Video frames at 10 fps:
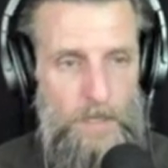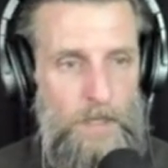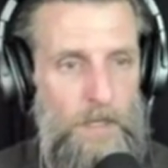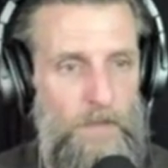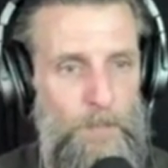
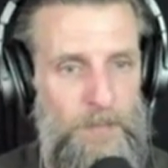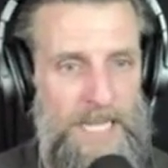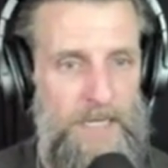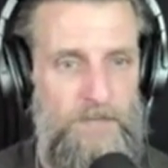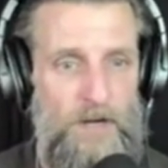The
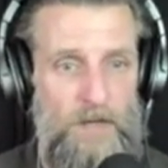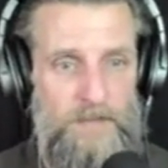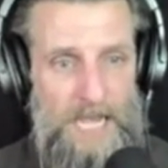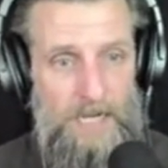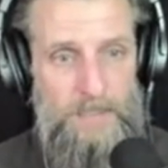plane of
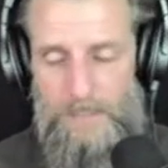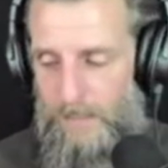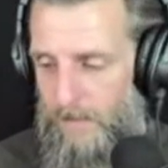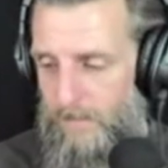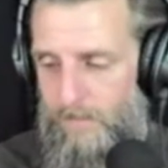
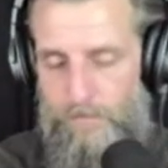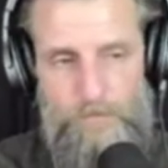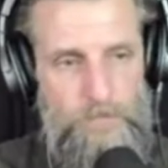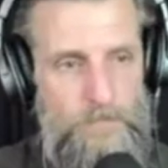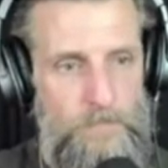causality
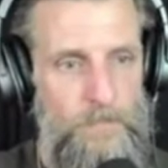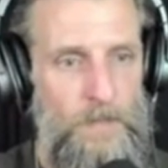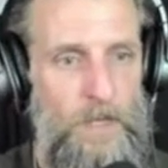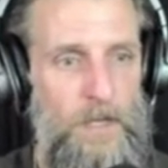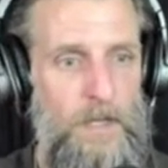
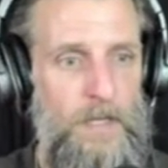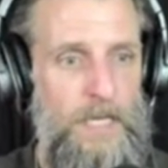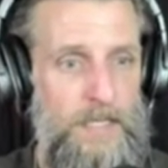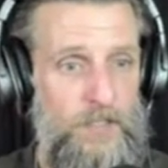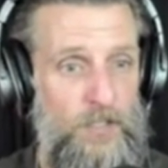
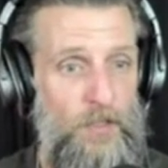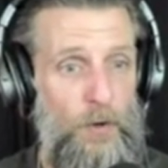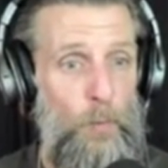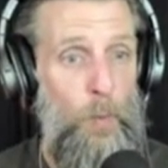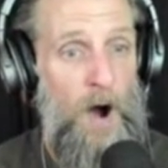is the
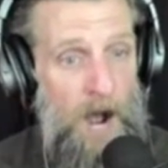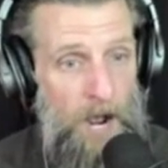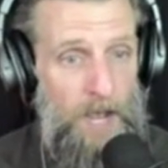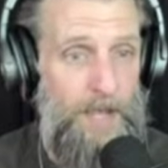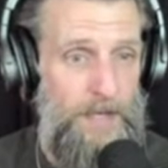
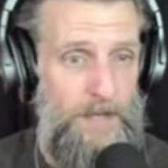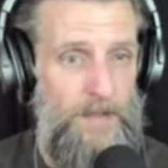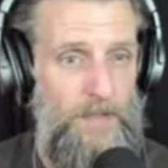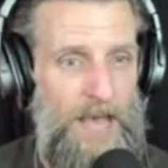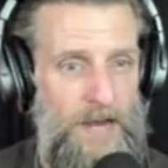why
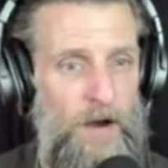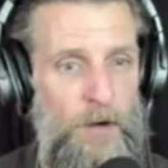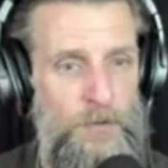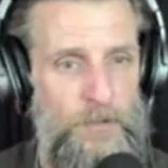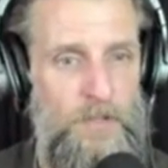that
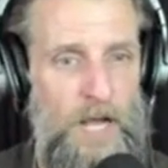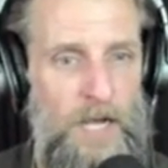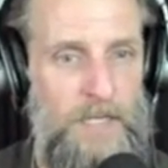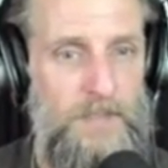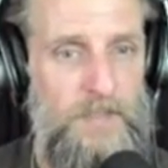
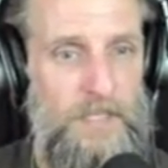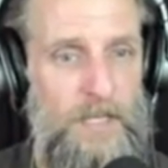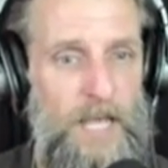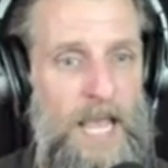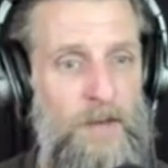underlies
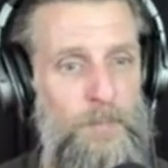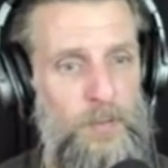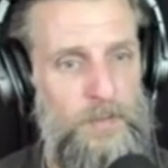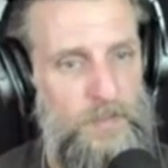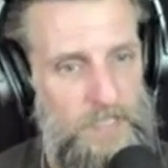and
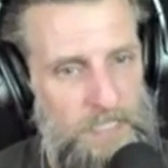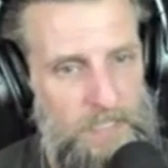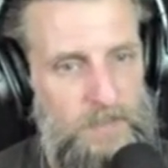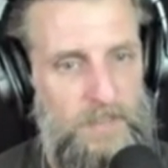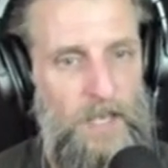
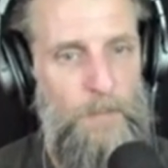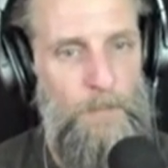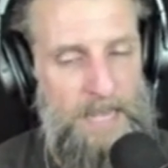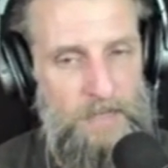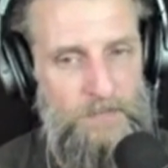precedes
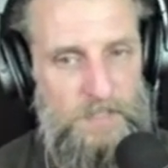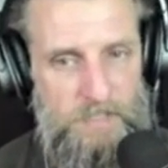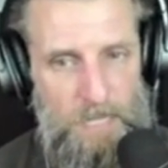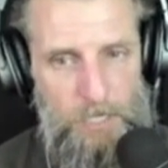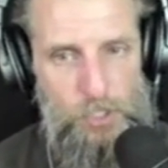
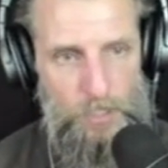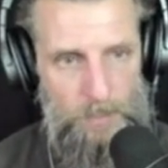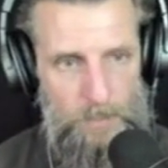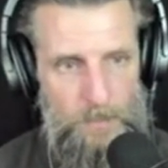manifestation.